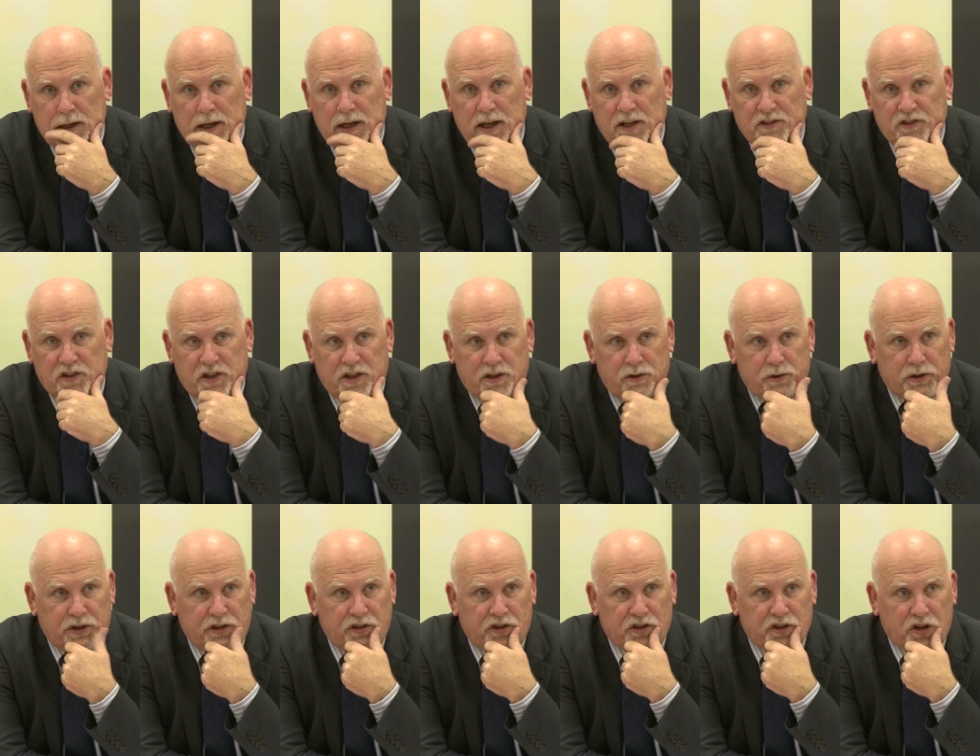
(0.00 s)
as a
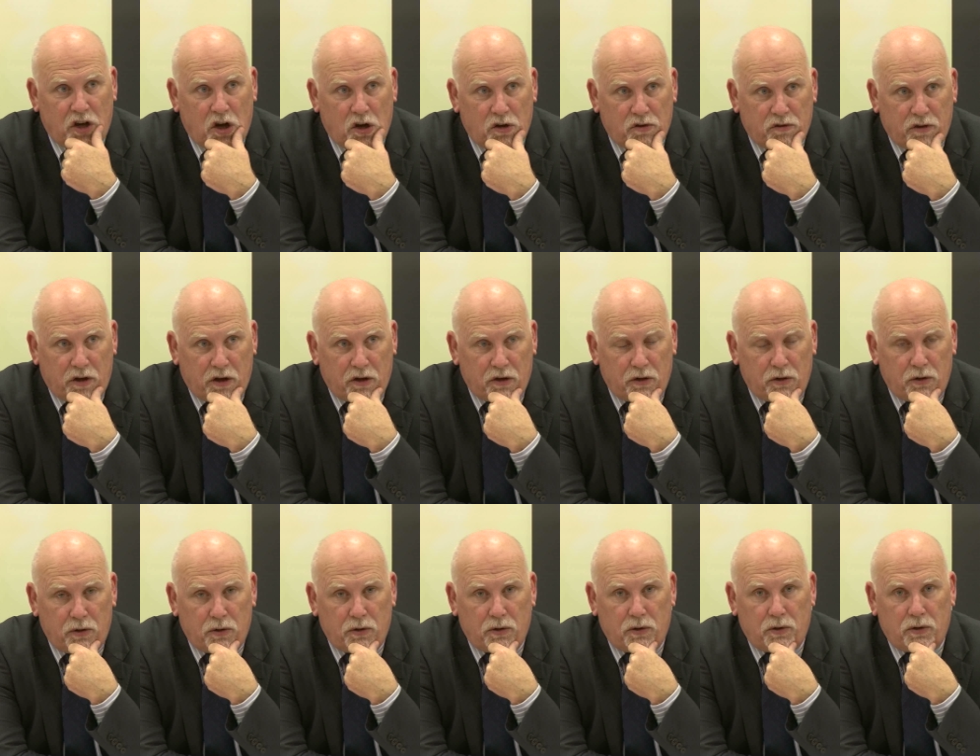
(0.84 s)
hearing de novo
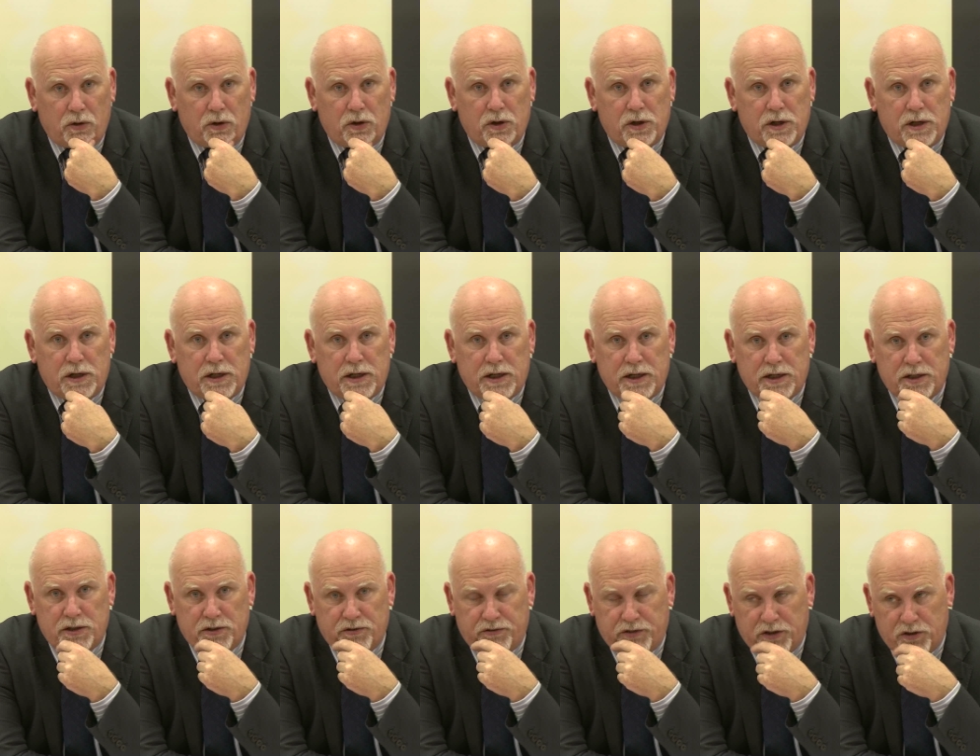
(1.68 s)

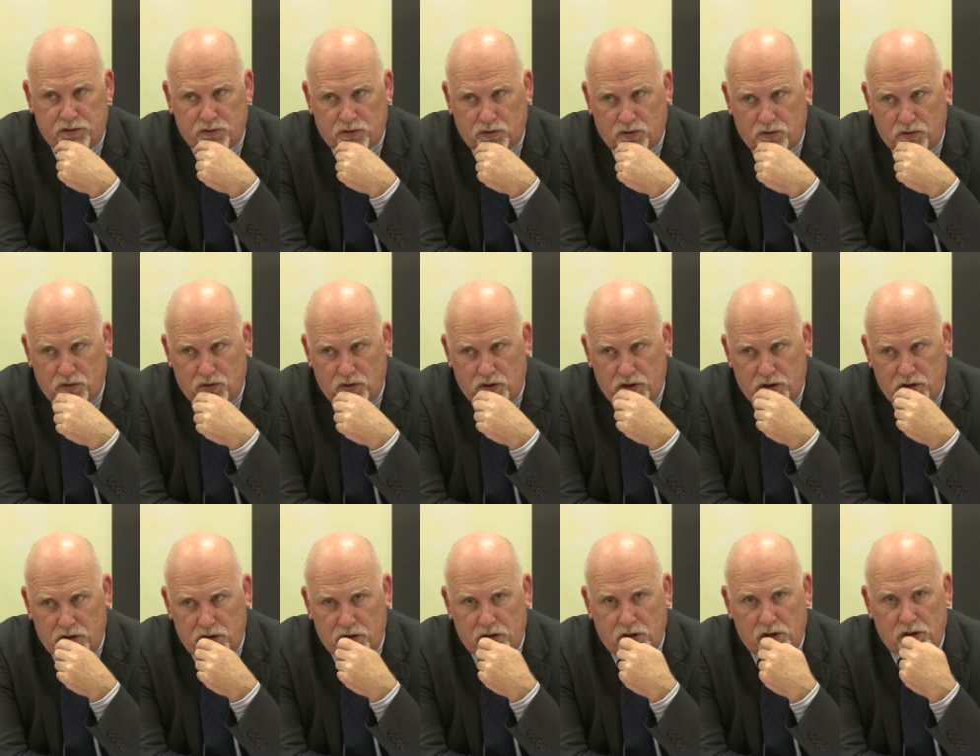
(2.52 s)
in the Federal Court
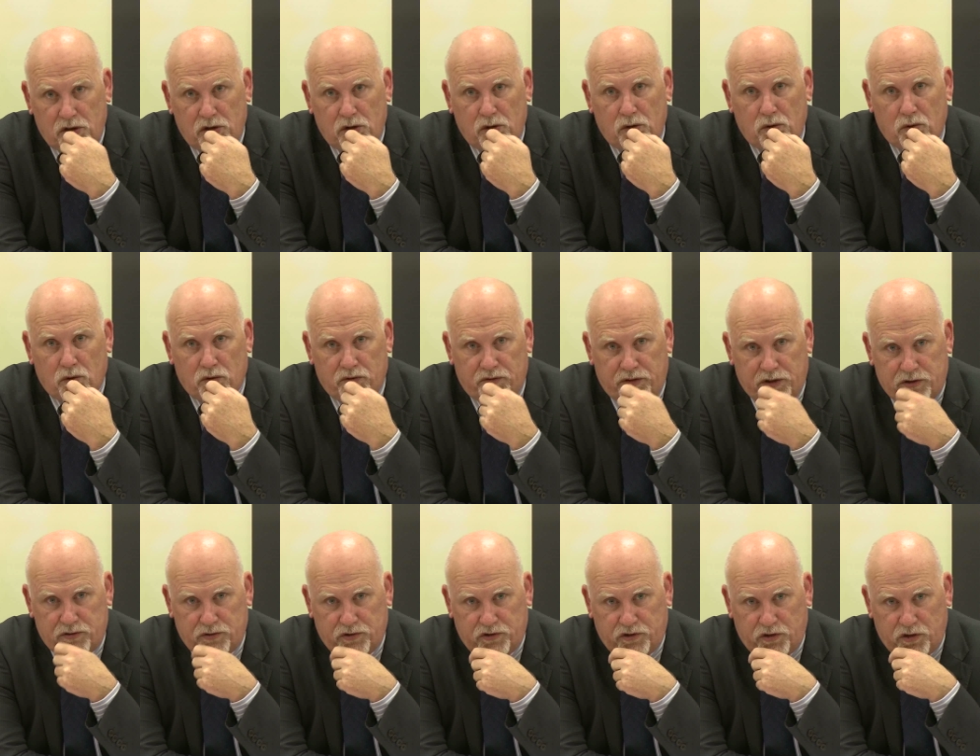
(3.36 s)
or the
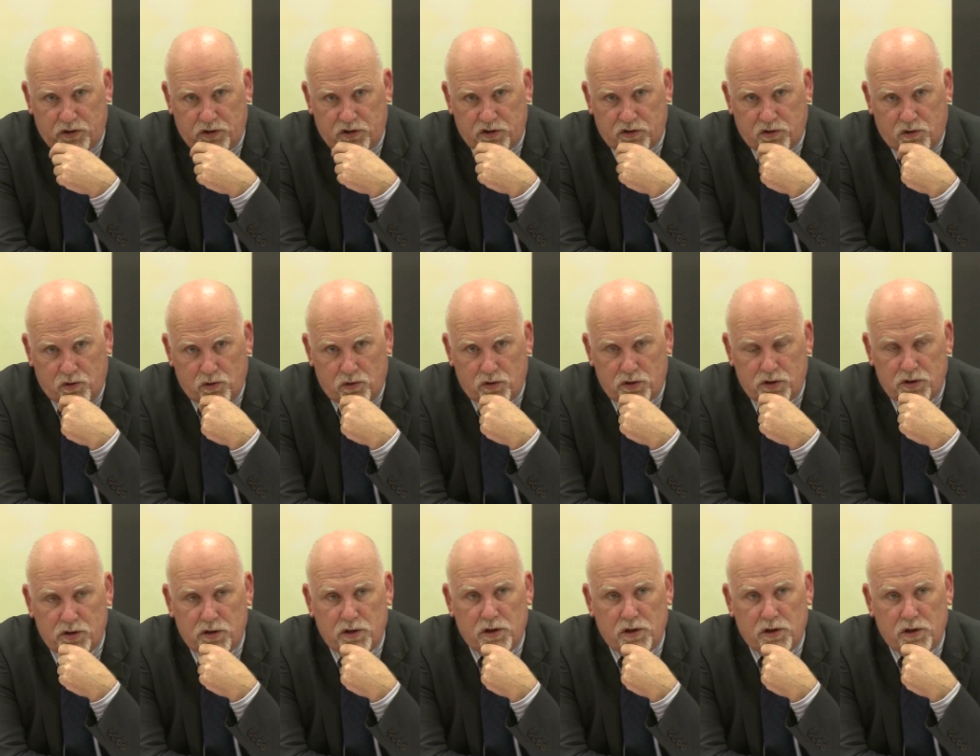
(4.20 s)
Federal Circuit Court,